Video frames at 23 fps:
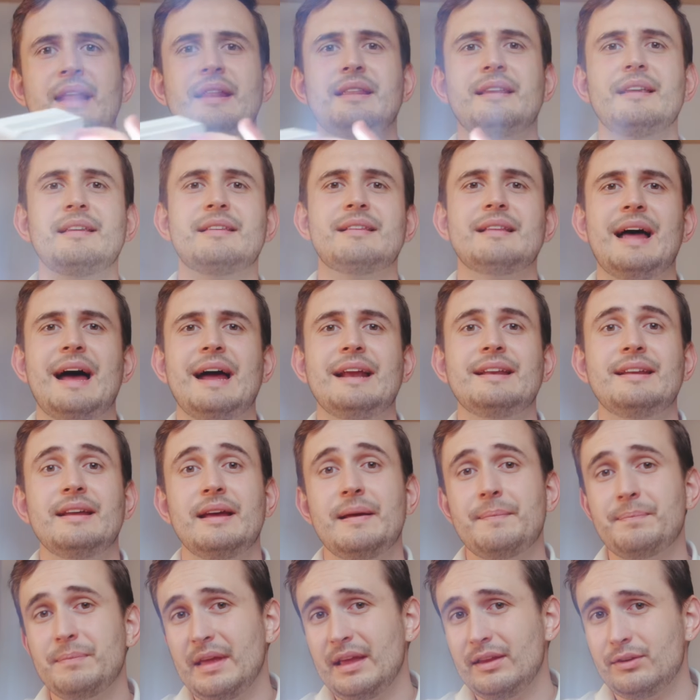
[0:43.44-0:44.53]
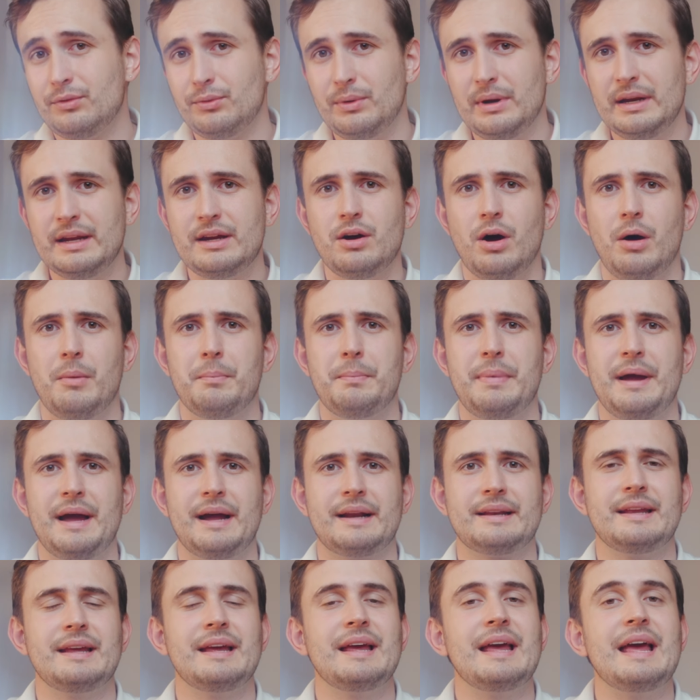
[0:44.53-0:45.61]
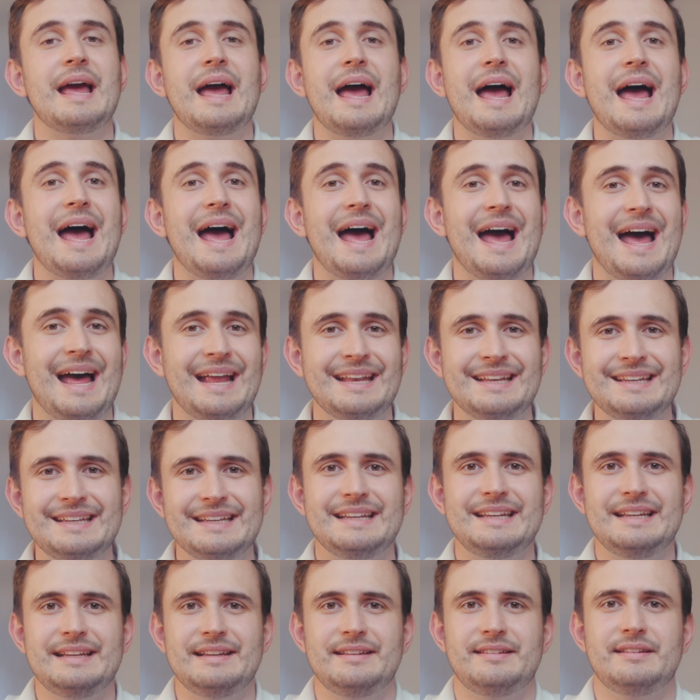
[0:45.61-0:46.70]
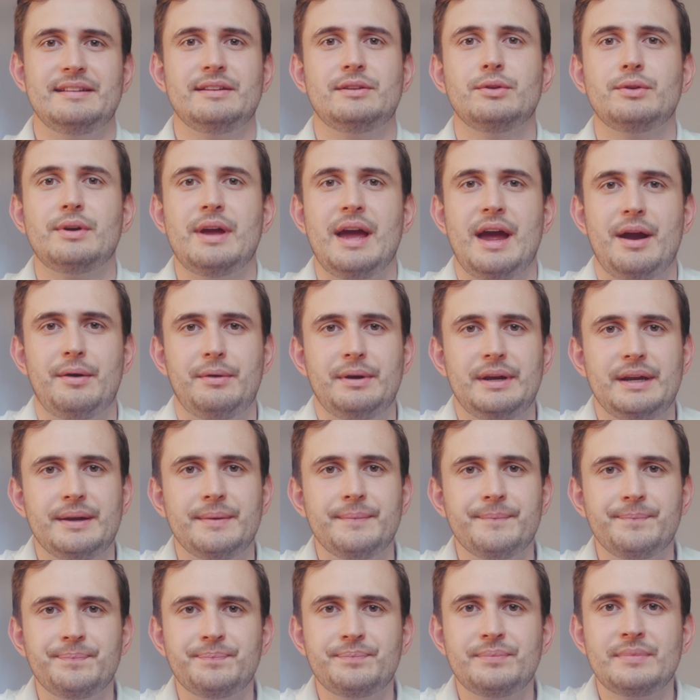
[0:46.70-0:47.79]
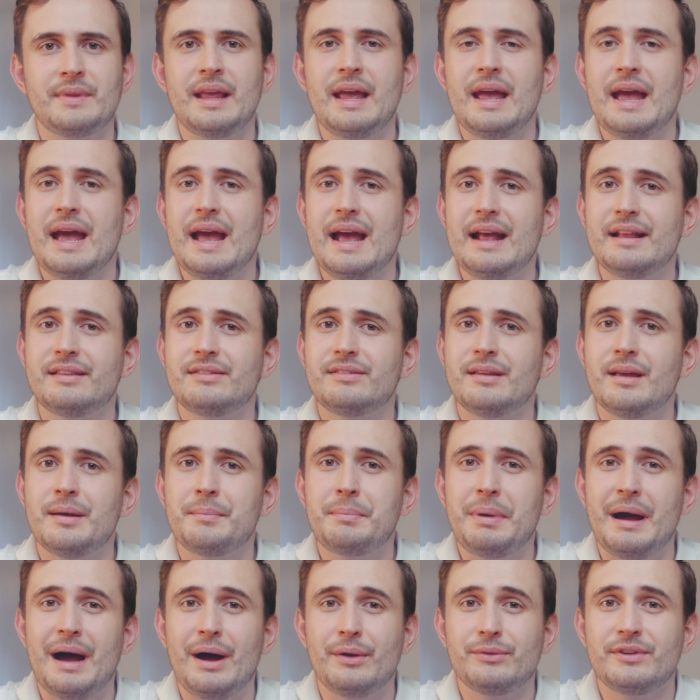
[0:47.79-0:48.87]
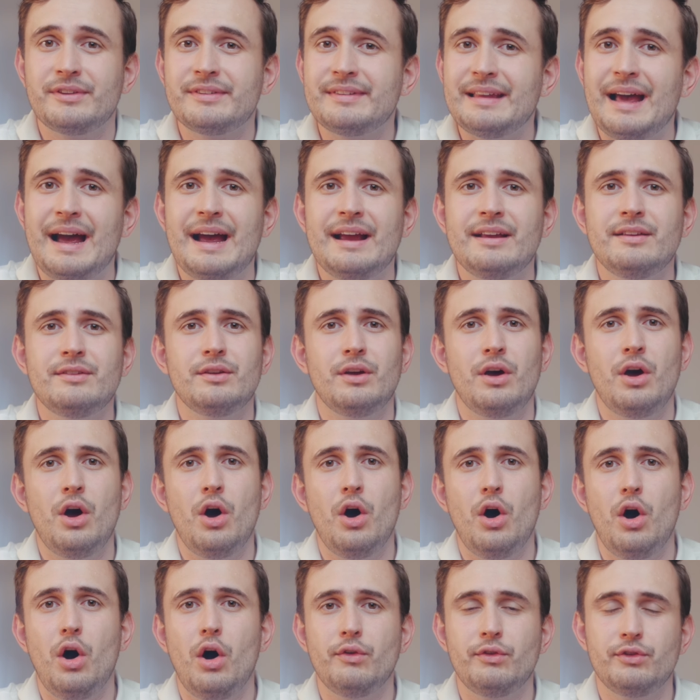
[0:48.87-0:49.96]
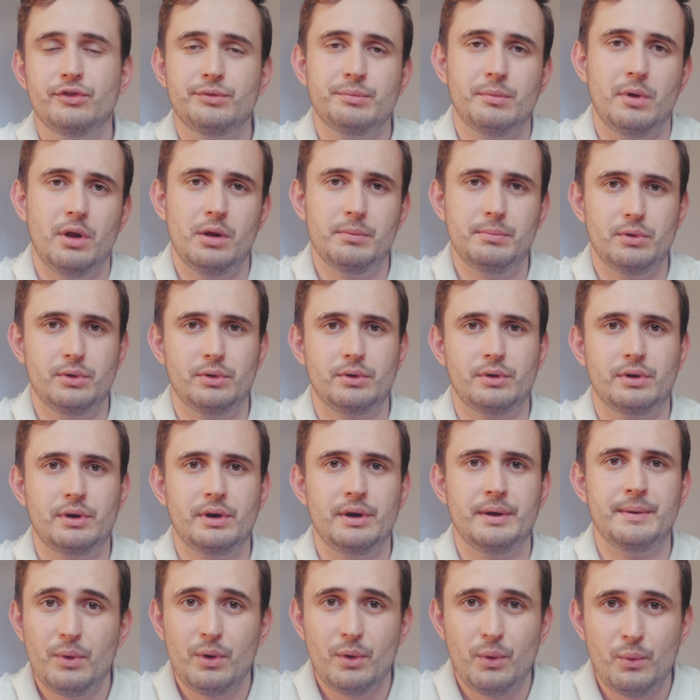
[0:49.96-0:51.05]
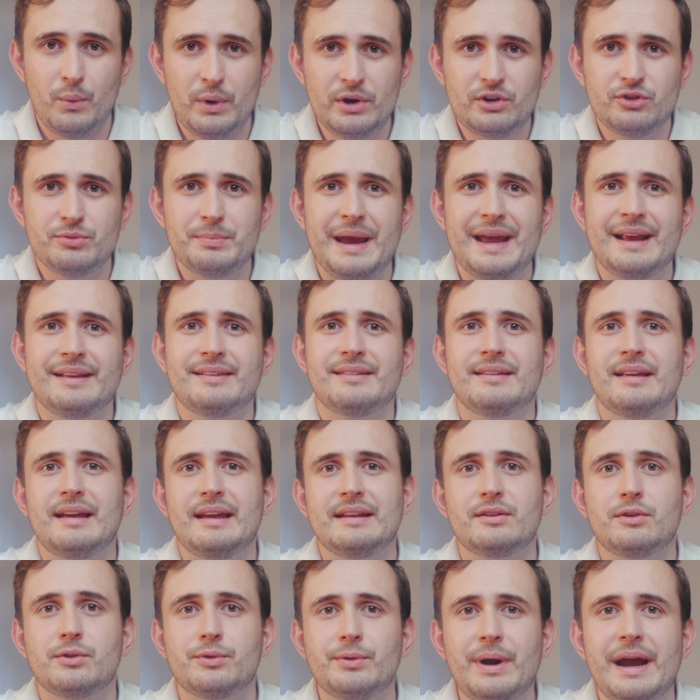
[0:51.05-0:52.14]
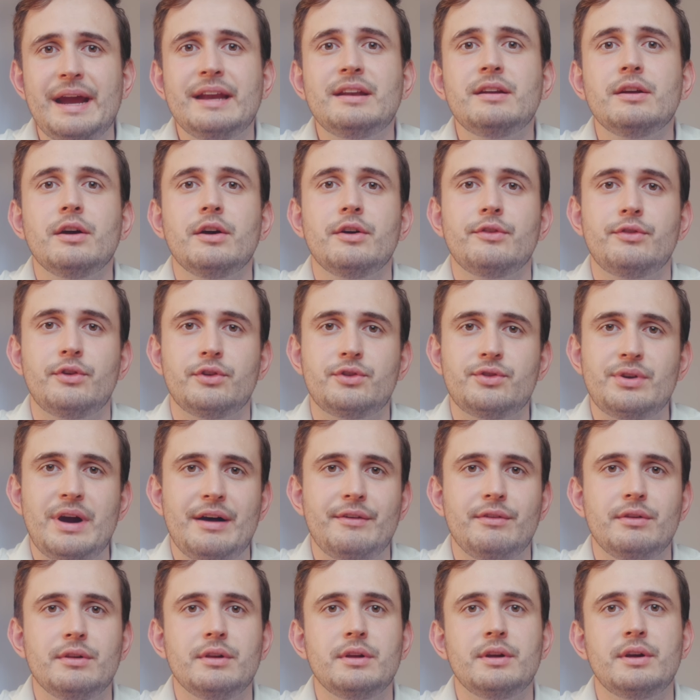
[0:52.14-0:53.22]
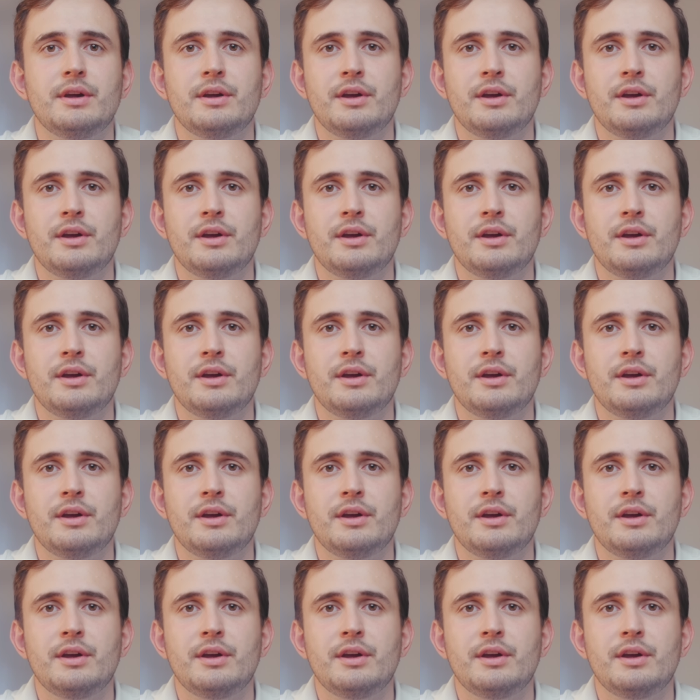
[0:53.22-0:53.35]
This light is really compact and easy to carry. It's about the size of a small book, which makes it great for travel